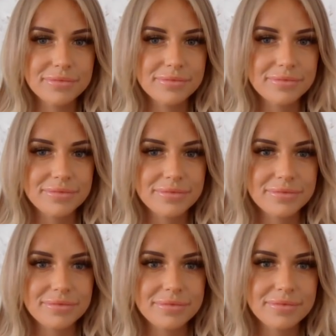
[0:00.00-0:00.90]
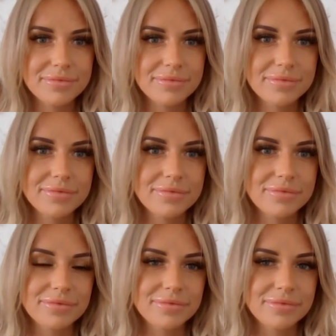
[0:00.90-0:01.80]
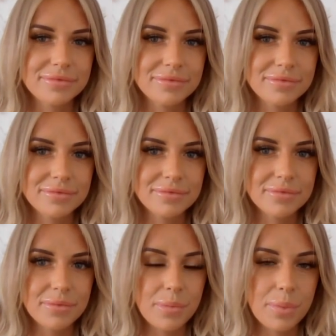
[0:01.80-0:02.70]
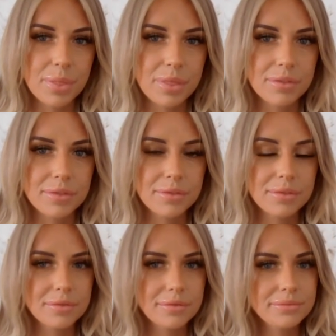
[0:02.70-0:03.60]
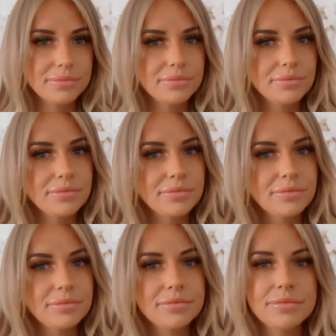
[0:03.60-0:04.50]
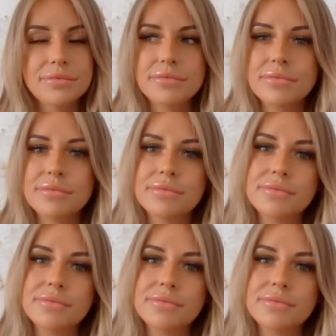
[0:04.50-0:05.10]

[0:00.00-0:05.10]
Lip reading: [no speech]